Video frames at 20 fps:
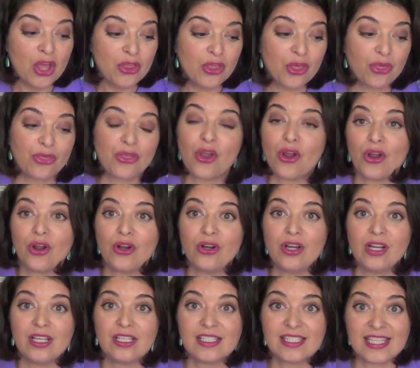the
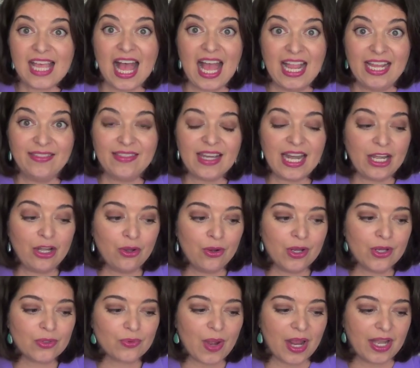third sign that I knew
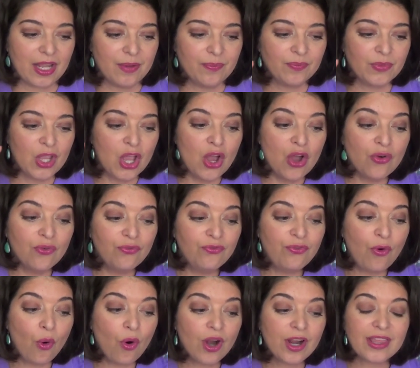he was ready.
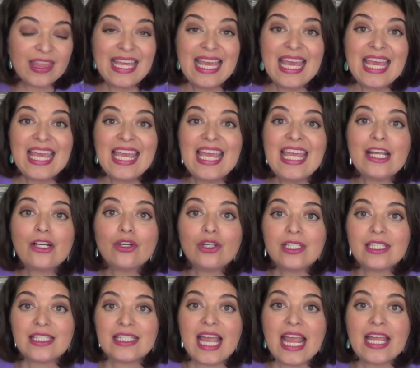4th, he
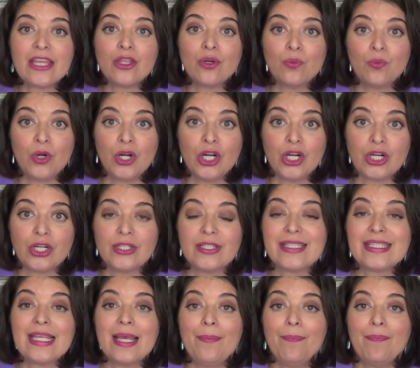could say the
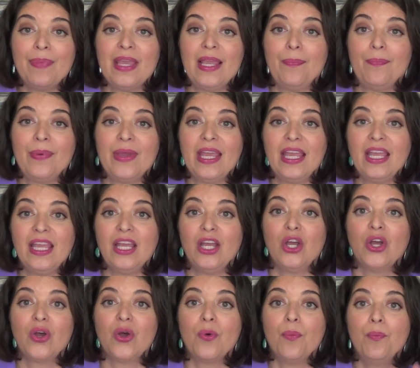words pee-pee,
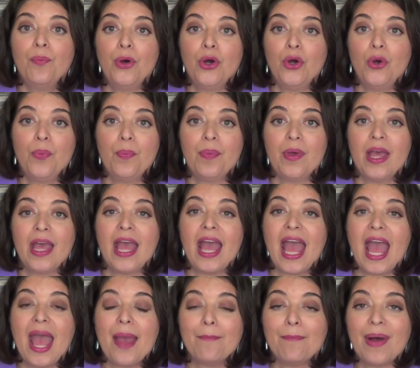poop,
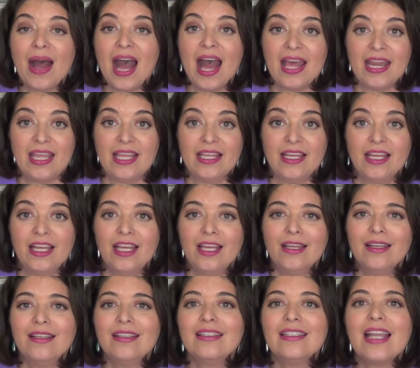and potty.
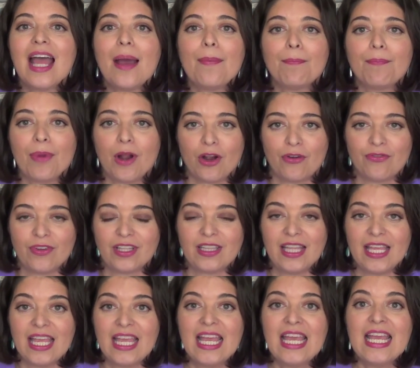Not
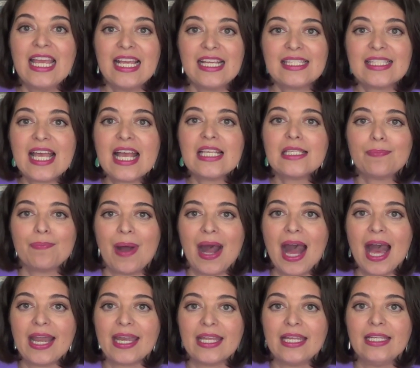perfectly. He says
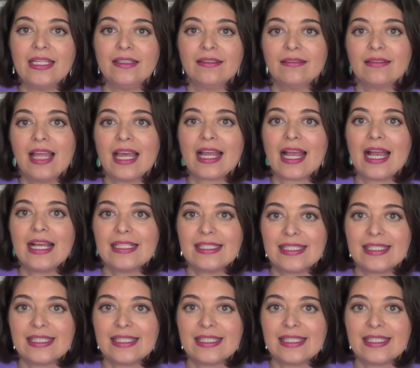potty, like I